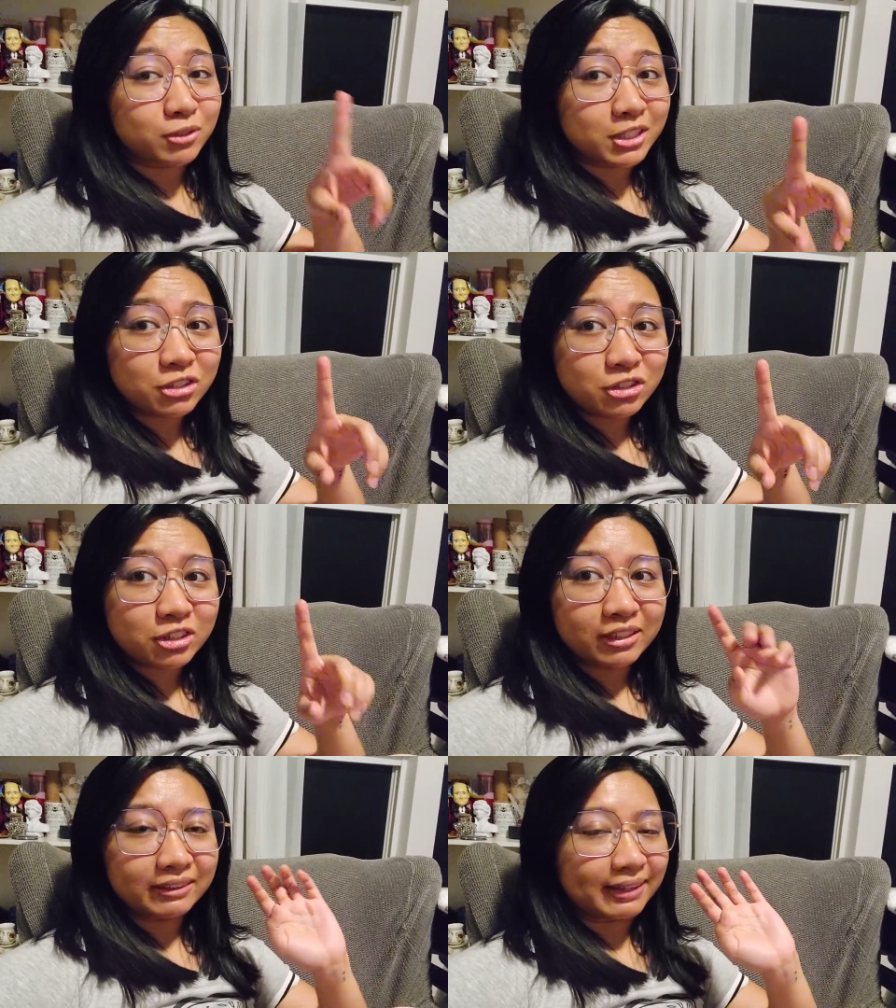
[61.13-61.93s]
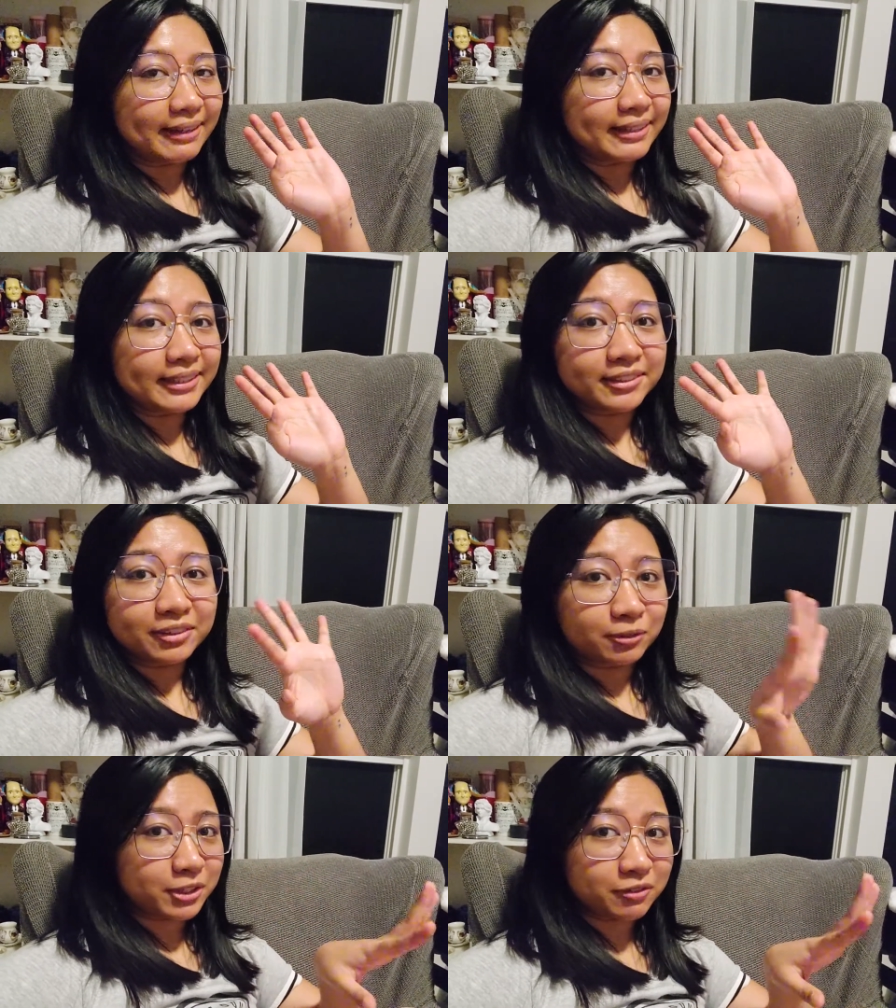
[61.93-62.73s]
rich like
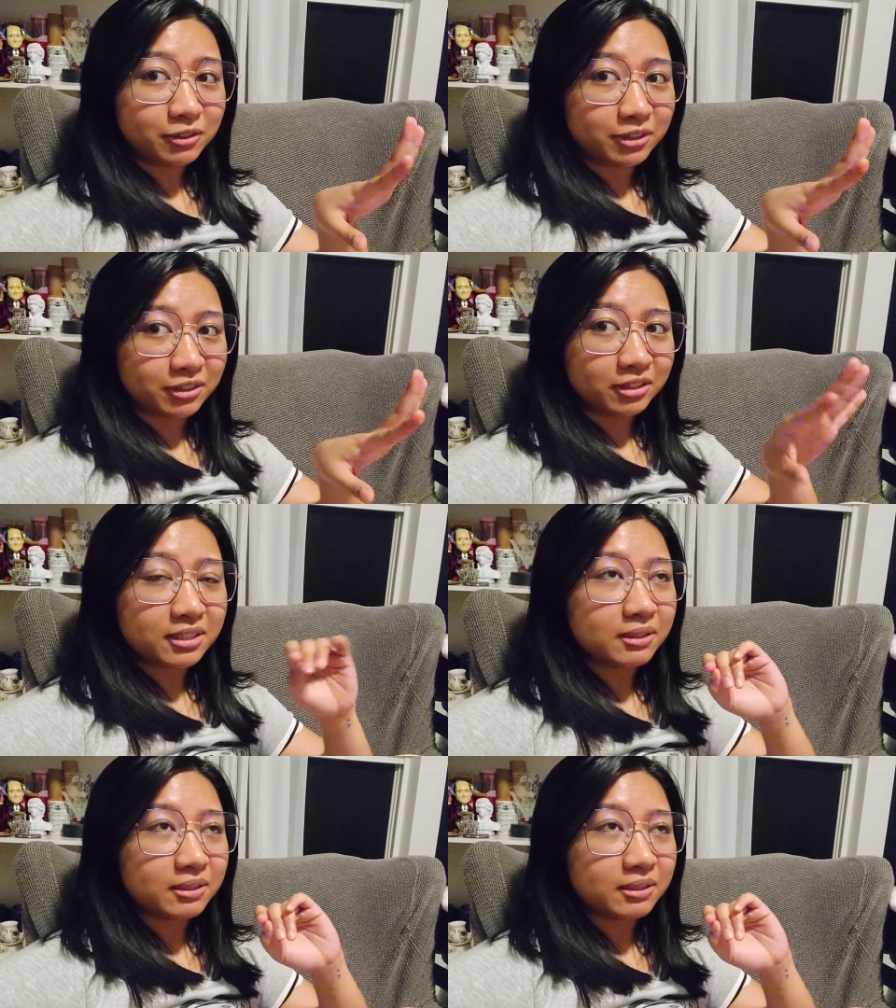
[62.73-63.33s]
the rest of the girls.